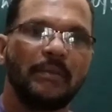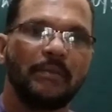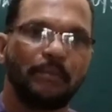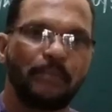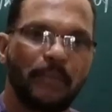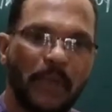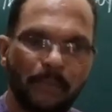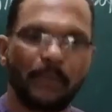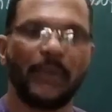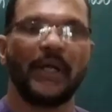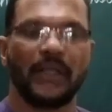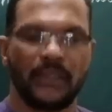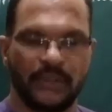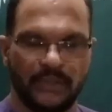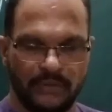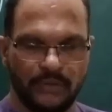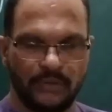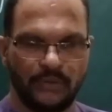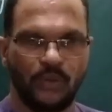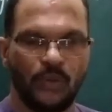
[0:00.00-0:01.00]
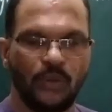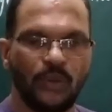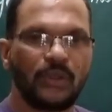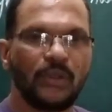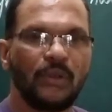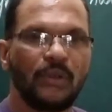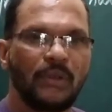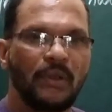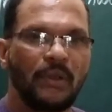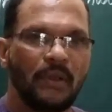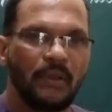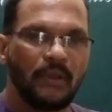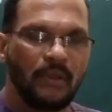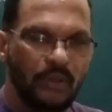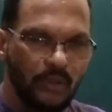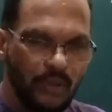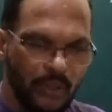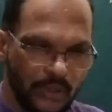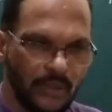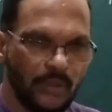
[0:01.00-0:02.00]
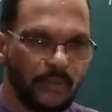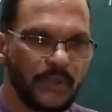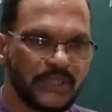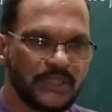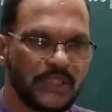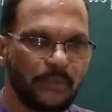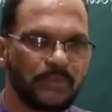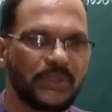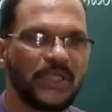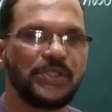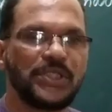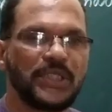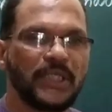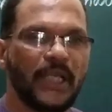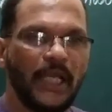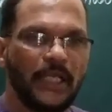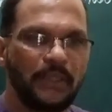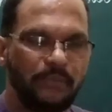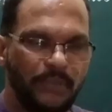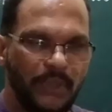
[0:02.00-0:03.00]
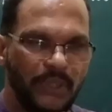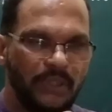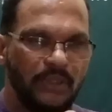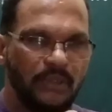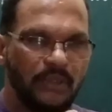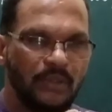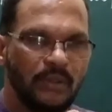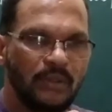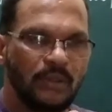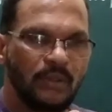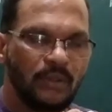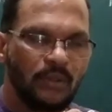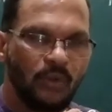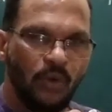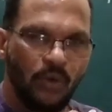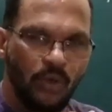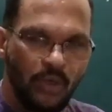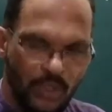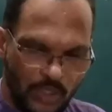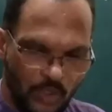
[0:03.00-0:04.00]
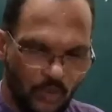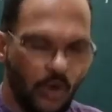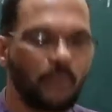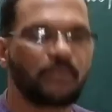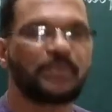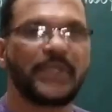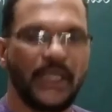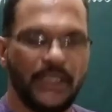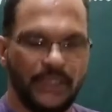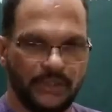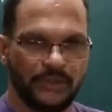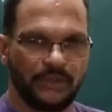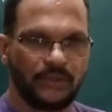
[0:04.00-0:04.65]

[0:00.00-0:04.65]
prepared, or a substance can be obtained